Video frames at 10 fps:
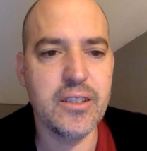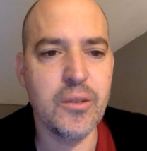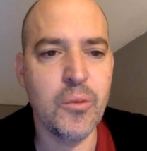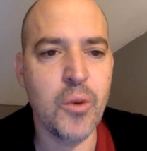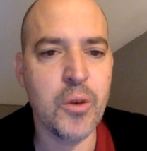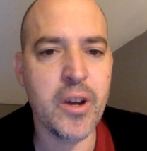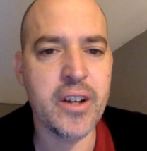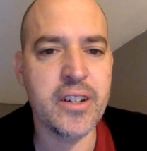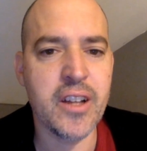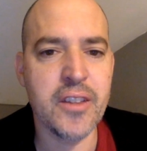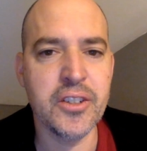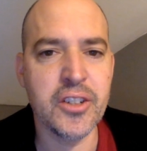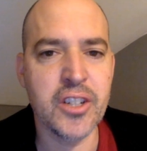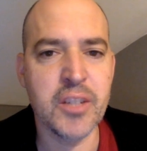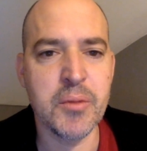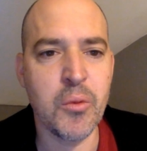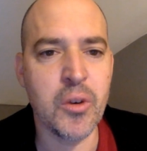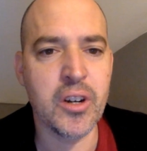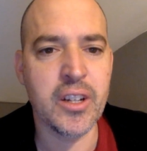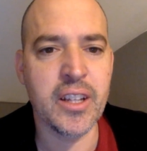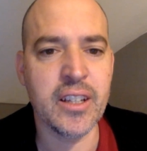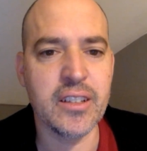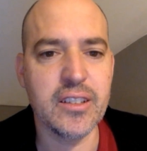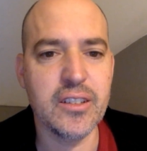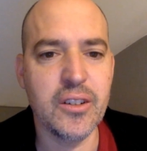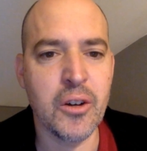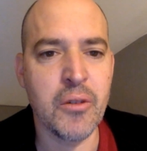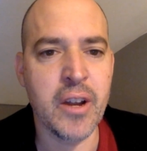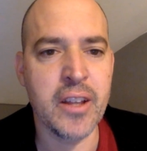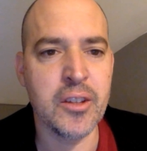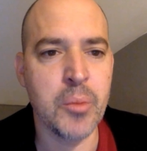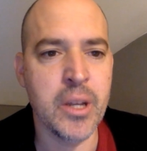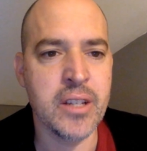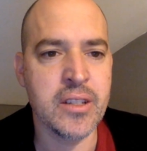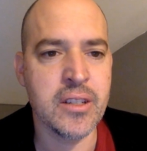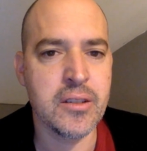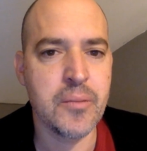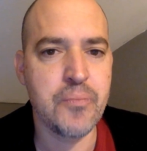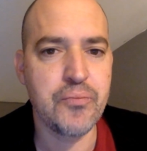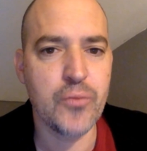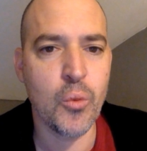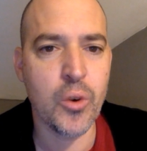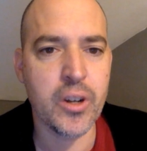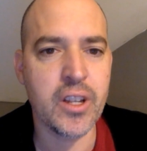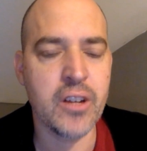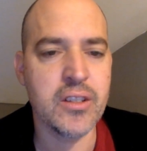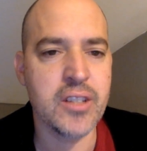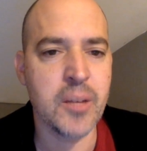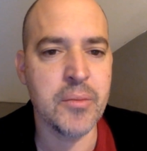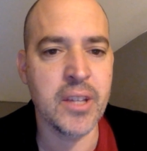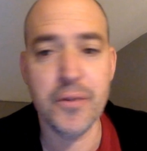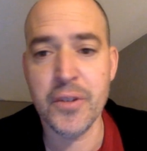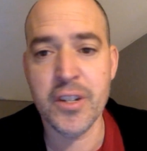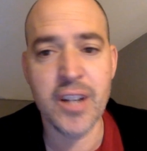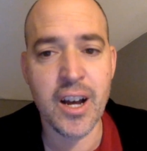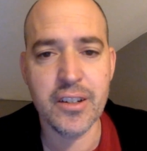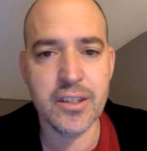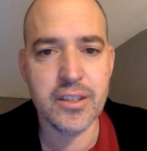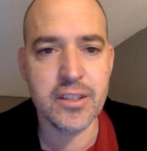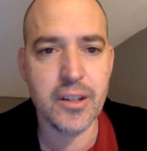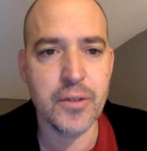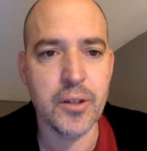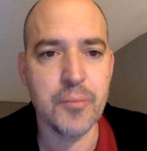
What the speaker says: one way or another, you're going to be working on a regular basis, working on something. And if you're not, you're going to suffer.